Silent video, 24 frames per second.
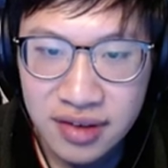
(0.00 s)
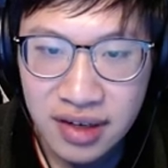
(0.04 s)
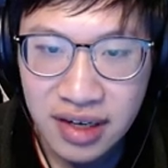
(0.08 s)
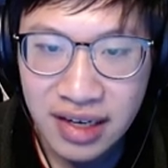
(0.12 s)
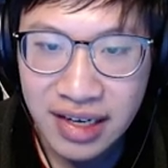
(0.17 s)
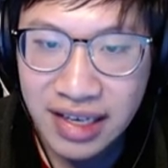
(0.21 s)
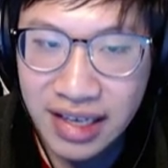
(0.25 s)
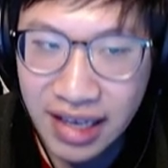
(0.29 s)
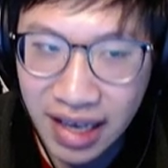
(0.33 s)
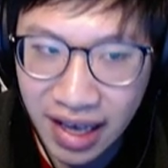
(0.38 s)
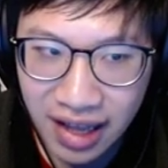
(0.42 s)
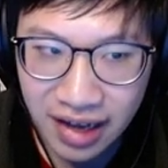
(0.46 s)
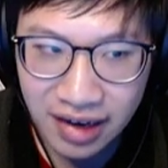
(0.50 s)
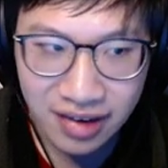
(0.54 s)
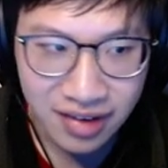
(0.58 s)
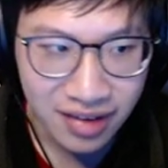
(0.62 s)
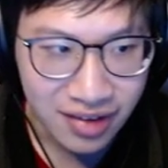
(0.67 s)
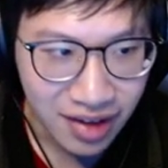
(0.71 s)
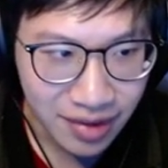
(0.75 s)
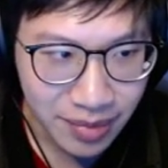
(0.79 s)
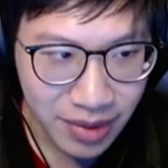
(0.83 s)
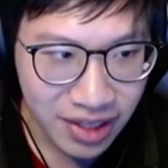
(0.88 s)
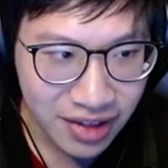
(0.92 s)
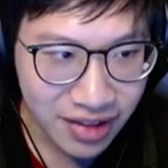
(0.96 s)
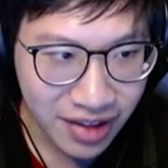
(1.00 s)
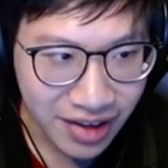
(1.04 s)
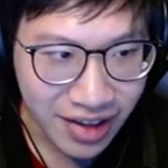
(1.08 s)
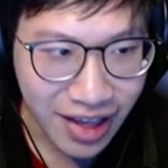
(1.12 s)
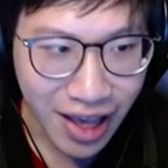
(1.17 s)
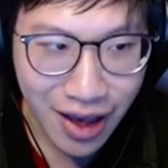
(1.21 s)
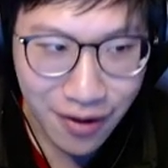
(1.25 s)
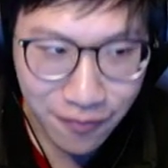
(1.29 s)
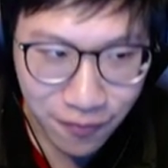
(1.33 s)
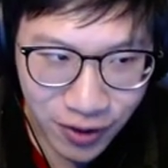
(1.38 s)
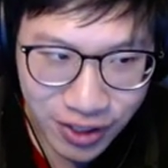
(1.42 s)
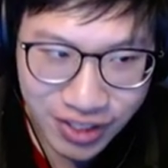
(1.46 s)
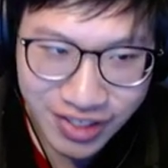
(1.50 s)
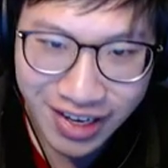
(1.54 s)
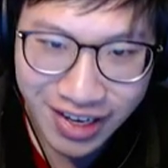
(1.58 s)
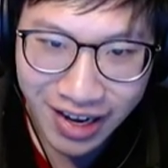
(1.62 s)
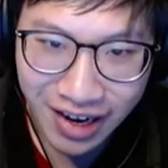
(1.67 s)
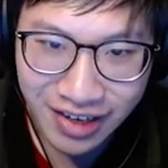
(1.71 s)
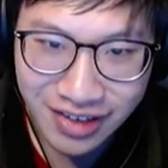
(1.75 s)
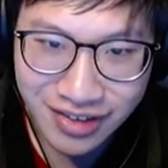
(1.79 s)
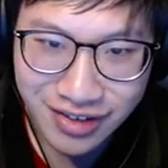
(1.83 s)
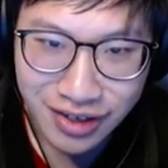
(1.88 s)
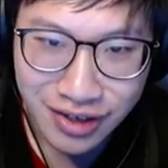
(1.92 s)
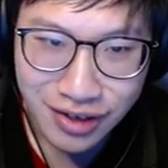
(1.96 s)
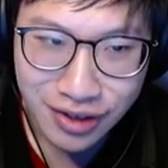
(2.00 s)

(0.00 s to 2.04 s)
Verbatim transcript: Again, let me like emphasize,